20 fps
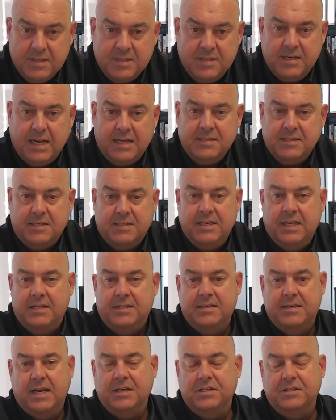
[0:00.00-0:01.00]
as I said,
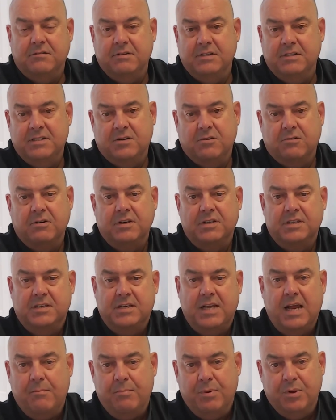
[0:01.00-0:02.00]
stationary storage is
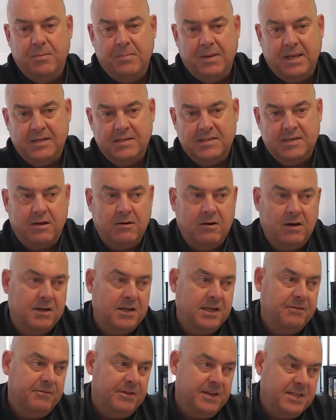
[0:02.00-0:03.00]
now booming. So
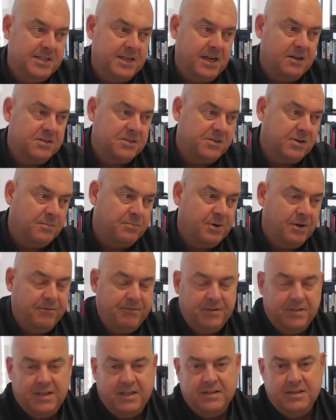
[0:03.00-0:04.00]
EV sales drop off,
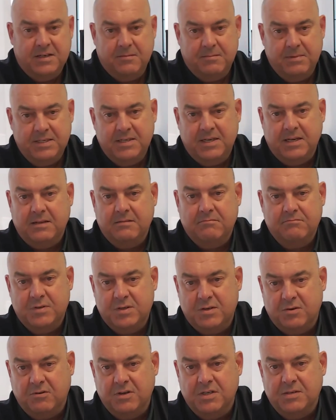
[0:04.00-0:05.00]
and then the domestic
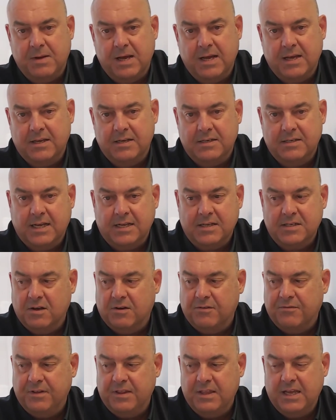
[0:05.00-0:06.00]
storage market takes
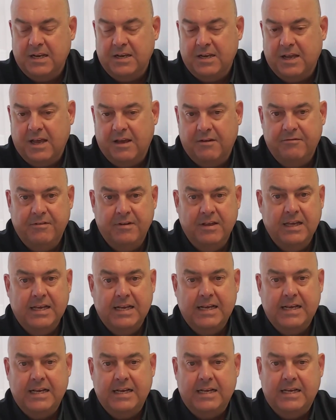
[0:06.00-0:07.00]
off, and then you have
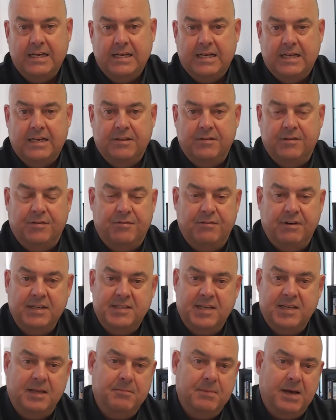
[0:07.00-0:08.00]
the
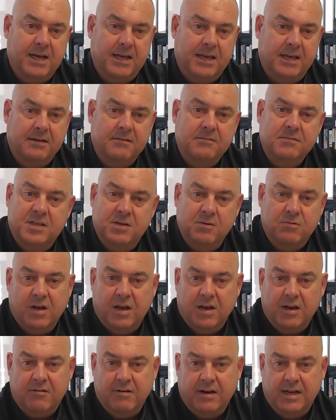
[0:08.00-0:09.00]
3C market still
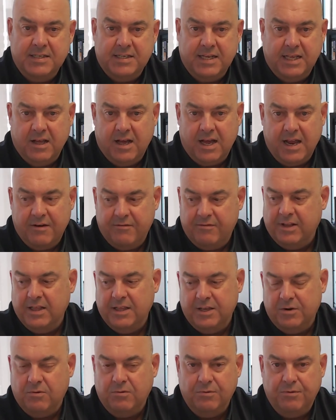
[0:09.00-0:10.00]
going crazy. Like every
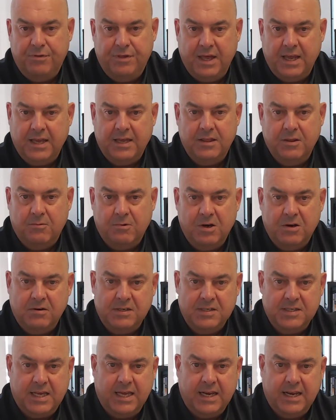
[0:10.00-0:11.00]
little thing in the world
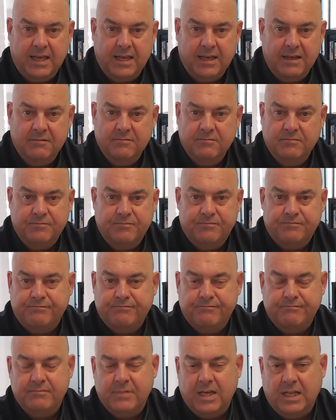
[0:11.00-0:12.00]
is getting
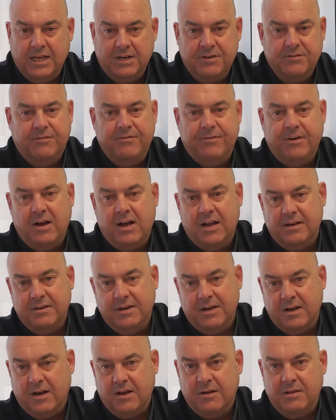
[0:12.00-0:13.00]
electrified.
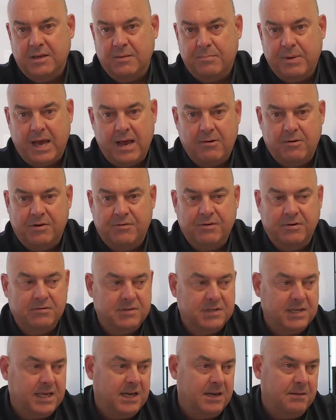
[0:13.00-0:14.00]
Your power
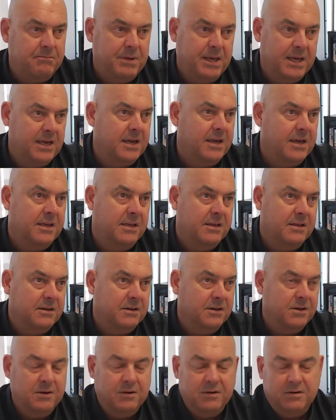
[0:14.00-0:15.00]
drills are getting bigger,
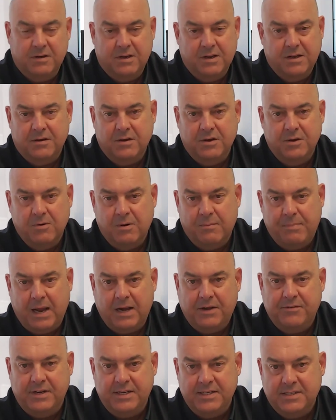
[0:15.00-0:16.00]
newer
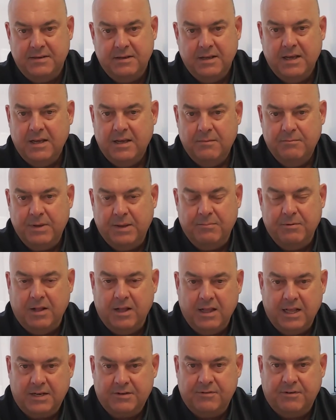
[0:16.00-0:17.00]
batteries, people
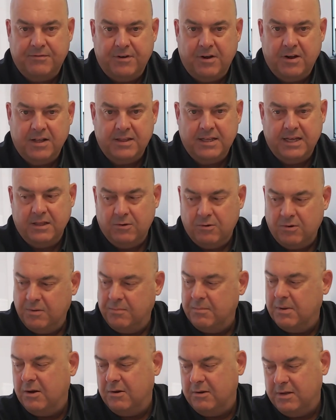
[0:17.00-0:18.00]
electrifying their
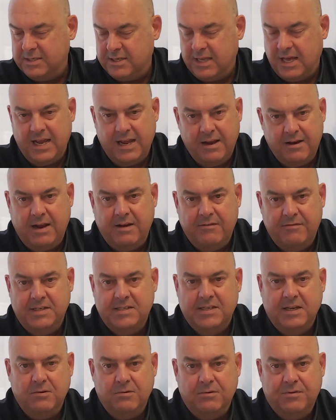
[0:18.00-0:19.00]
lawnmowers. Like every
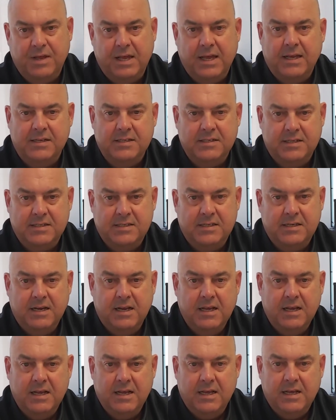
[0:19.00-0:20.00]
single thing is just
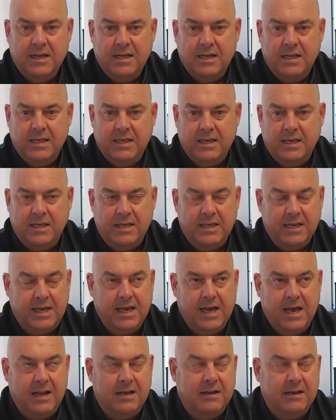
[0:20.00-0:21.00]
you
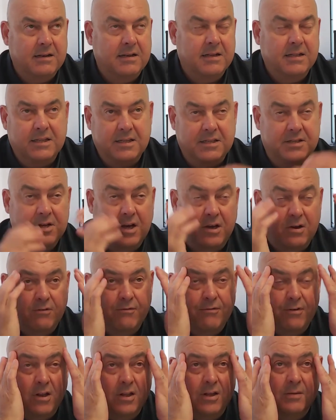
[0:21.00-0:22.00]
can't, the total
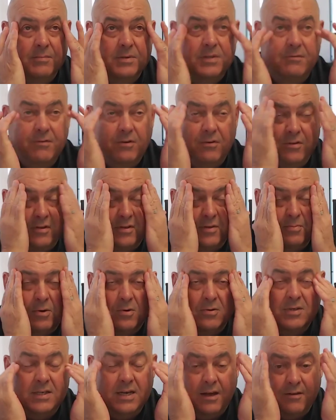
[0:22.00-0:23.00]
volumes of all the small
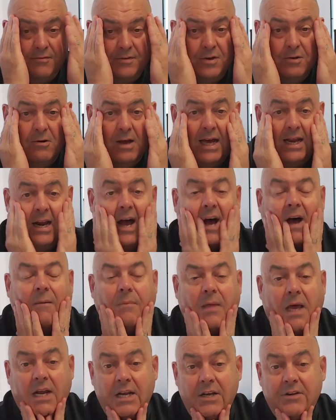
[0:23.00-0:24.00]
stuff do add
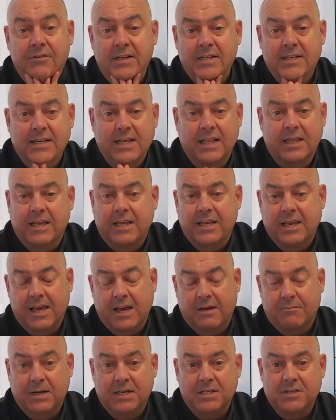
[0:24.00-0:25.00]
up. And interestingly, you
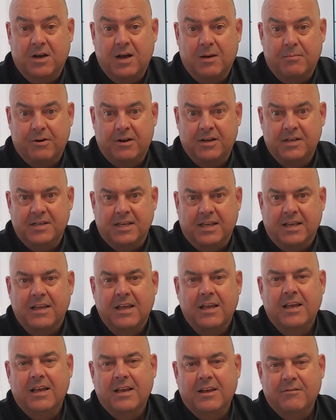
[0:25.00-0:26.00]
get much higher pricing
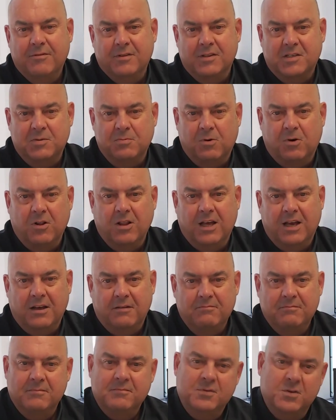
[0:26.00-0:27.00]
for the
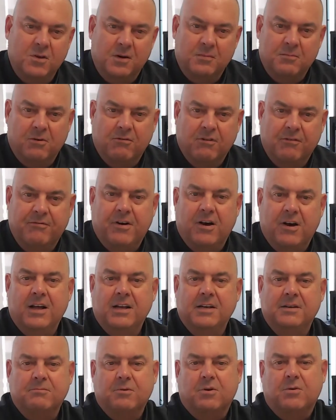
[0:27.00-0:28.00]
smaller, sort of more
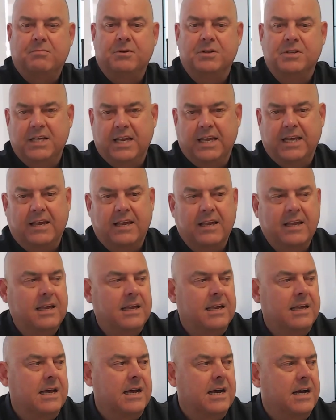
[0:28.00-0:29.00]
refined, more boutique
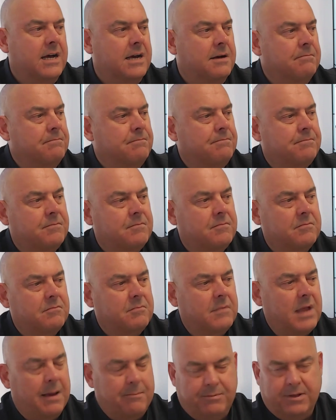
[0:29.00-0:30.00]

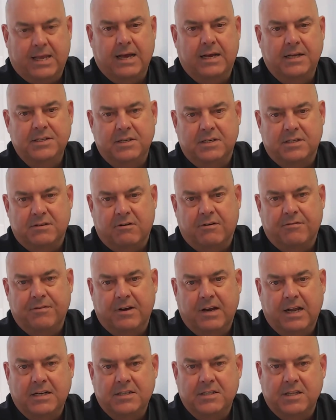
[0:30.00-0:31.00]
applications are
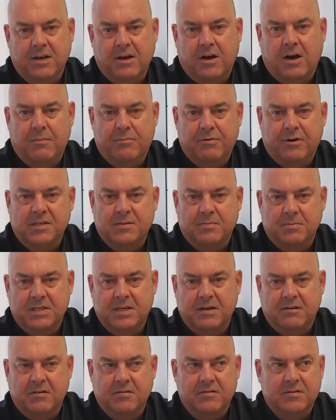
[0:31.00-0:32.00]
often actually high price
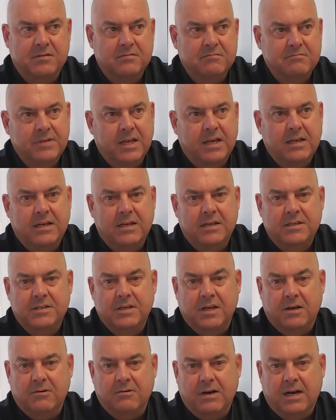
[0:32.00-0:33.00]
materials.
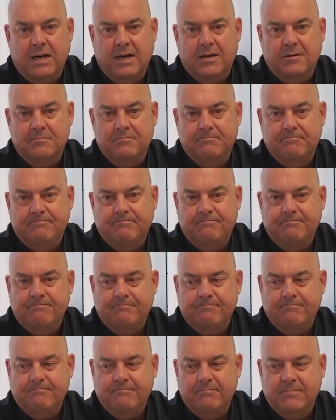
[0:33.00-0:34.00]
So
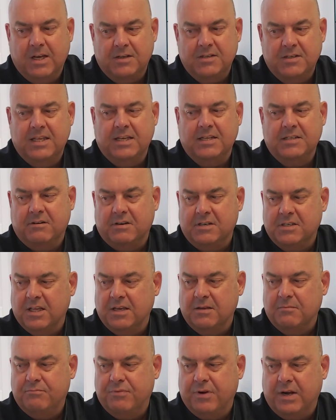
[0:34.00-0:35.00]
those things are
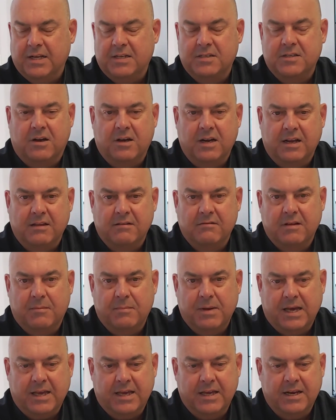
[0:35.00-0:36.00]
actually pretty exciting
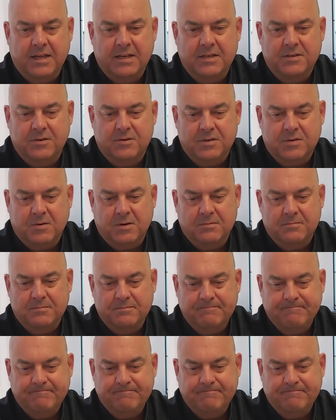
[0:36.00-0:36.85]
about getting into as well.